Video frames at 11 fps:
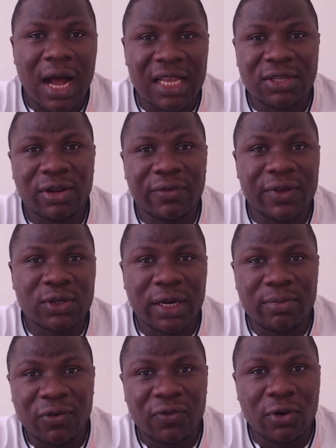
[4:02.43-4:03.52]
Arsenal
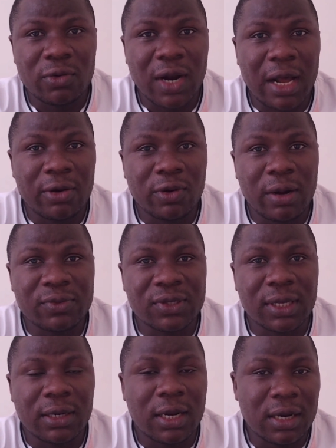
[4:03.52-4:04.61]
eventually moved on Aaron
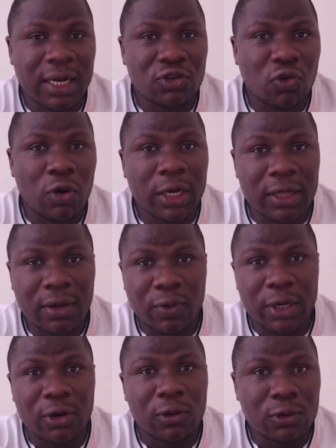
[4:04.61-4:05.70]
Ramsdale late on in the
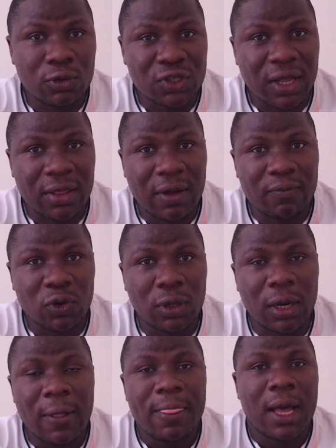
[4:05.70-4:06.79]
window to
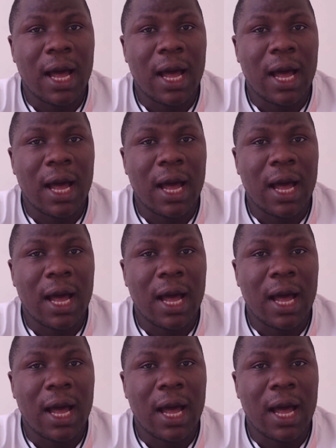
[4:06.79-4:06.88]
Southampton,